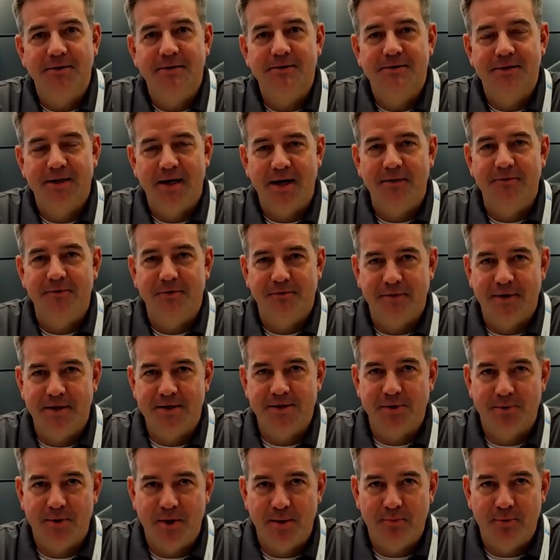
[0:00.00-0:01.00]
to have their
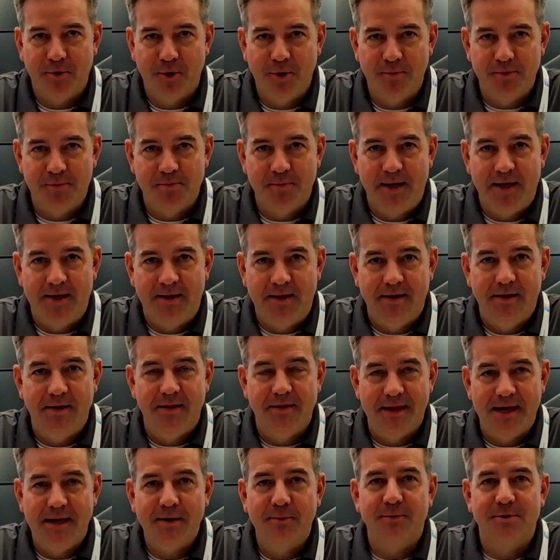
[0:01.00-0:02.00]
phased array probes made.
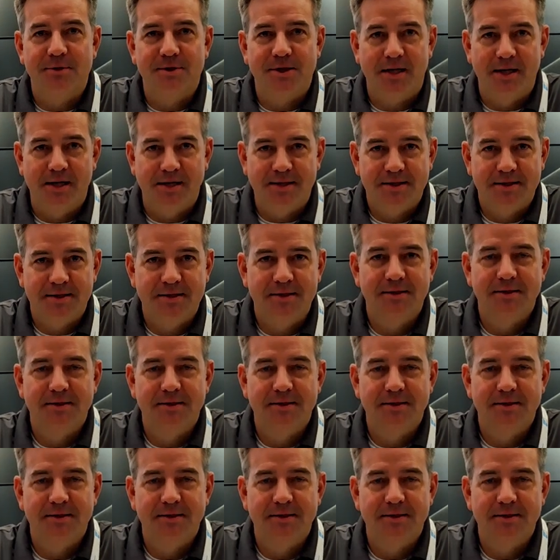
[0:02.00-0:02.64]
That was us.